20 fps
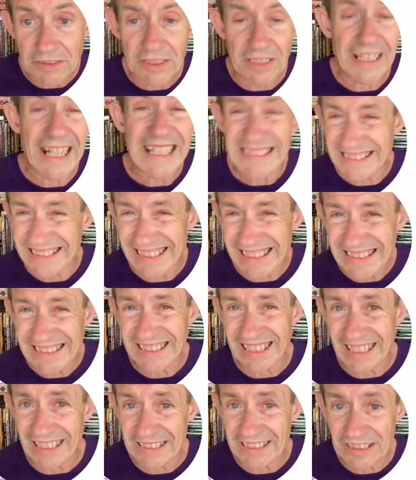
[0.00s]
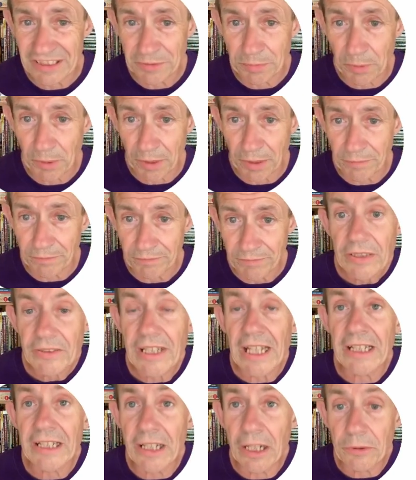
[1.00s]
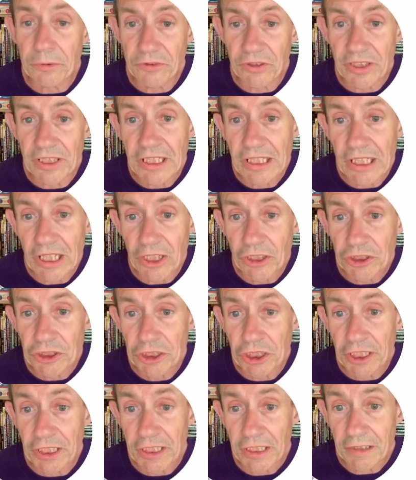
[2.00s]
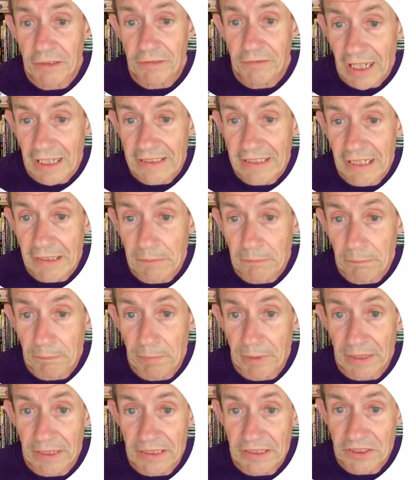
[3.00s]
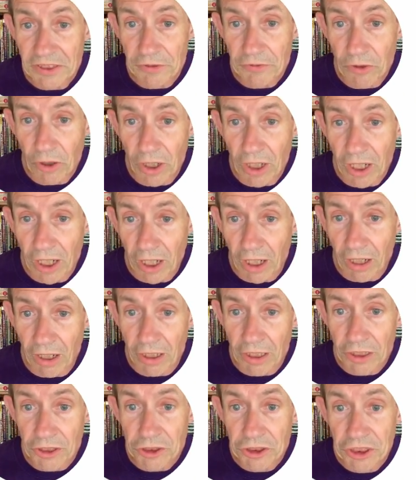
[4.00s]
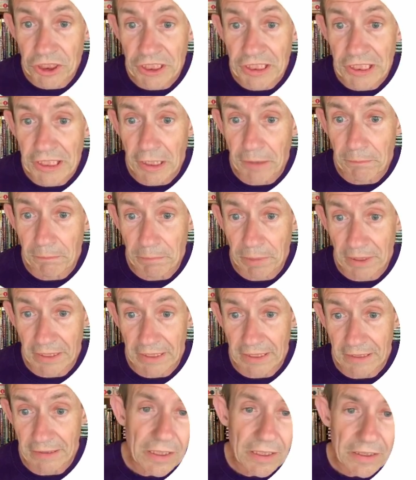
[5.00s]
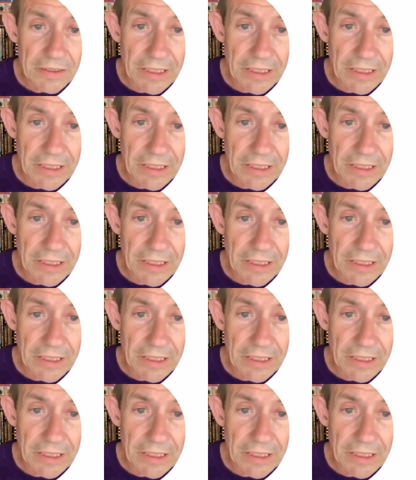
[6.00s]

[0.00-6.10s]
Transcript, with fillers: so that's deselected as well. Then go to the G and then B. So you've got R, G and B.